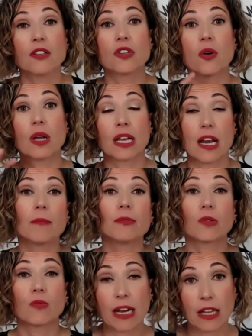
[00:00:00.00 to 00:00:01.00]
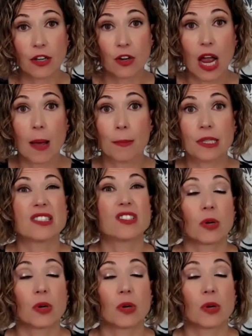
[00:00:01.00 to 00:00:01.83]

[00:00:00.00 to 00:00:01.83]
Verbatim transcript: So, it can help to regulate our appetites.